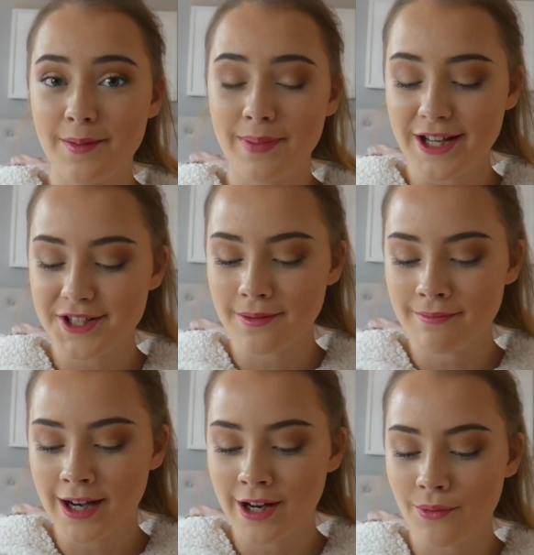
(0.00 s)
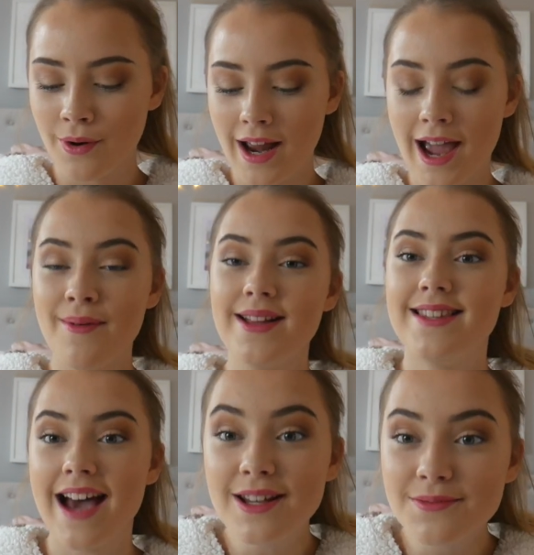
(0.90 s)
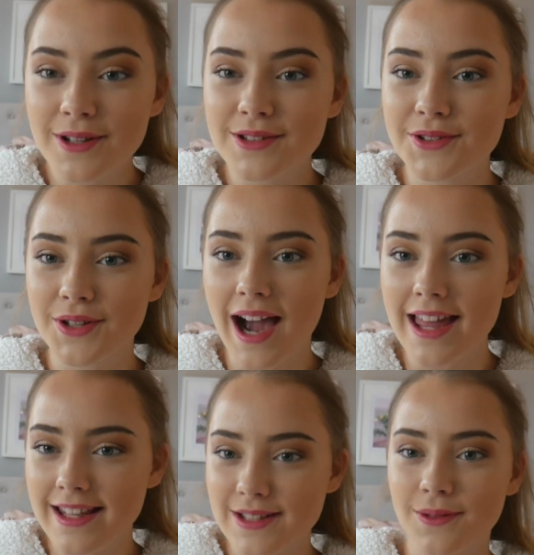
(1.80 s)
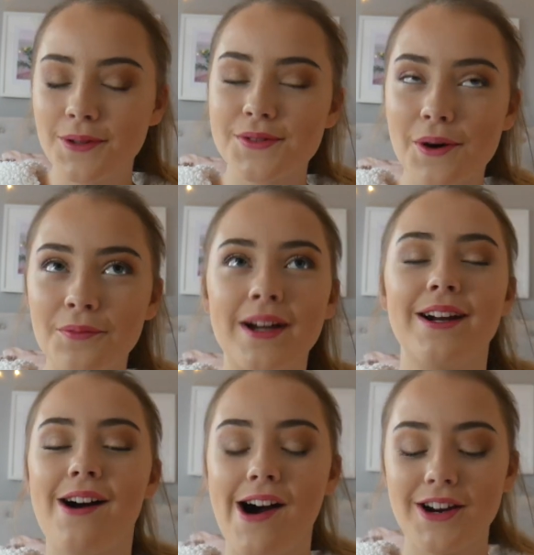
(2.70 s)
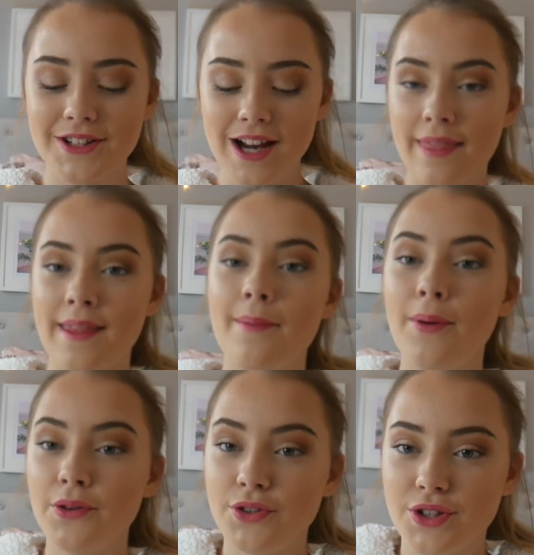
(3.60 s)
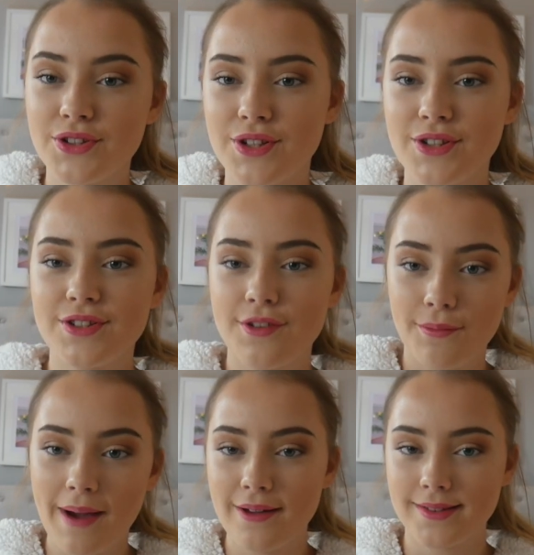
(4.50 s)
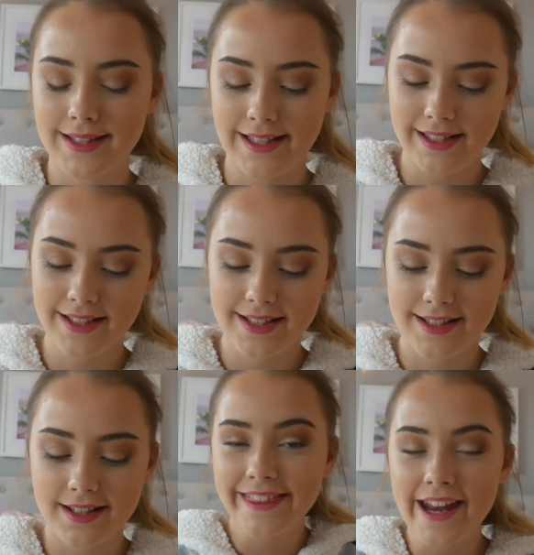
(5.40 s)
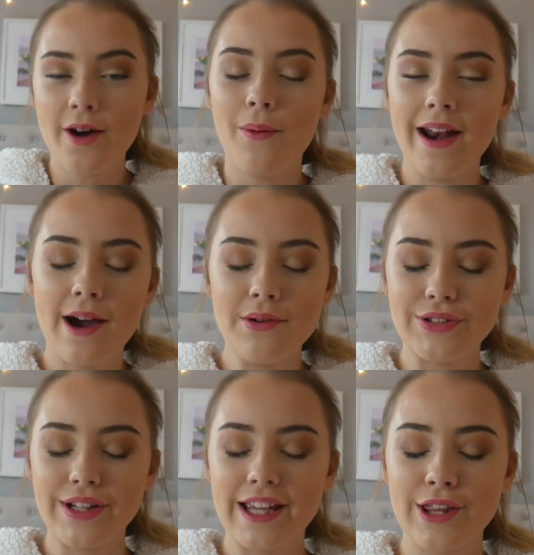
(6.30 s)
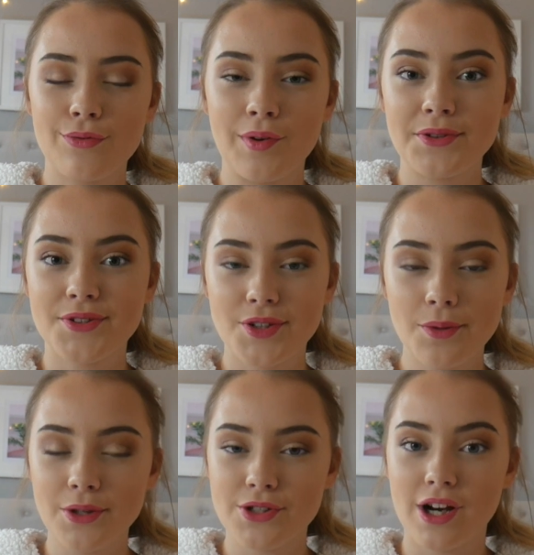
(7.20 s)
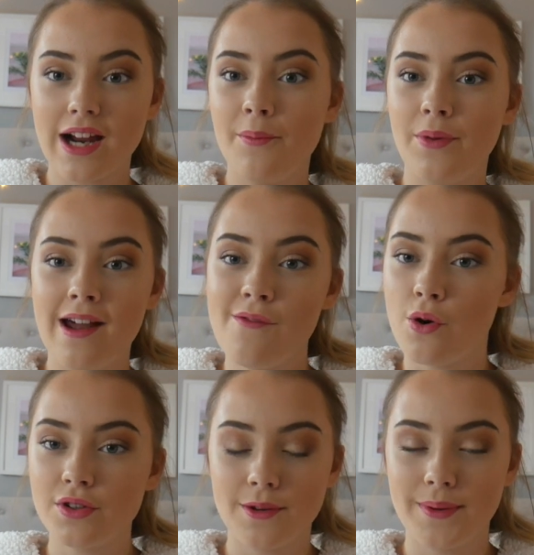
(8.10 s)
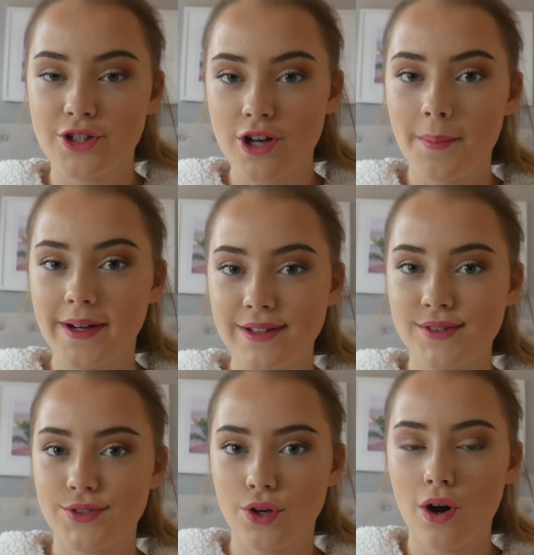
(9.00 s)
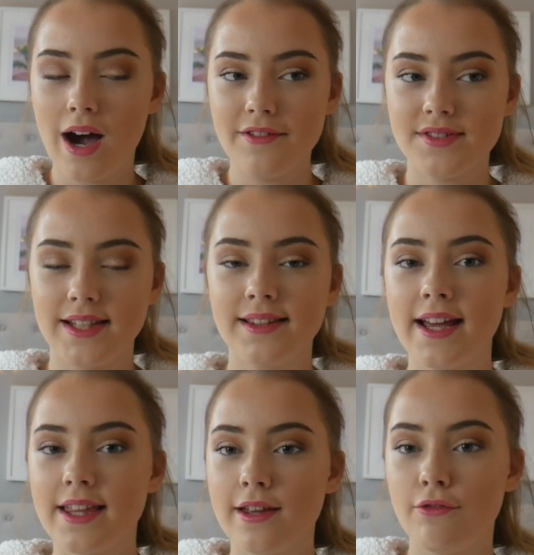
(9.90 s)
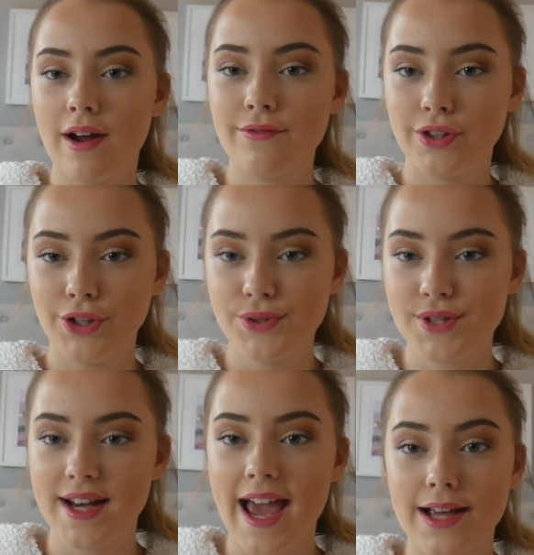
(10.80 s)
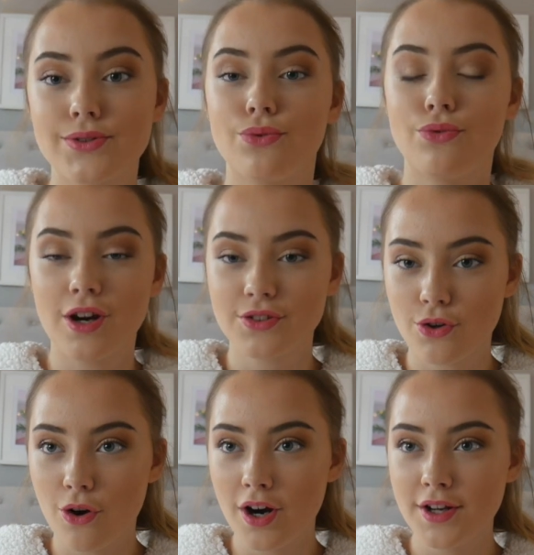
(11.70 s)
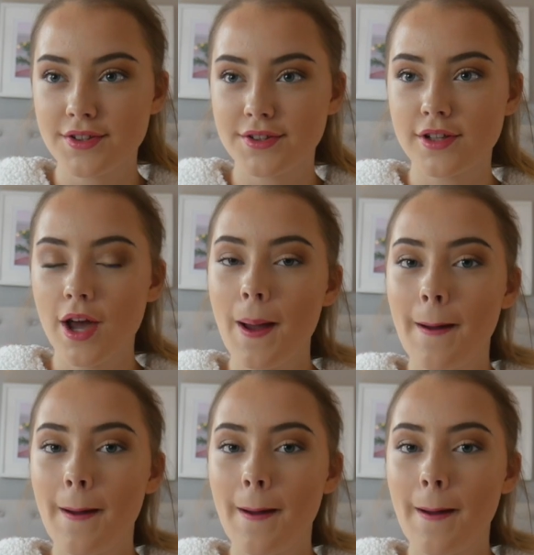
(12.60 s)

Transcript: the peach and mango one. I'm desperate to try these ones, oh my gosh. And they're both just under £2 each. And then when I was looking through Superdrug and when I've also been shopping in store, I've seen like the Revolution X Roxxsaurus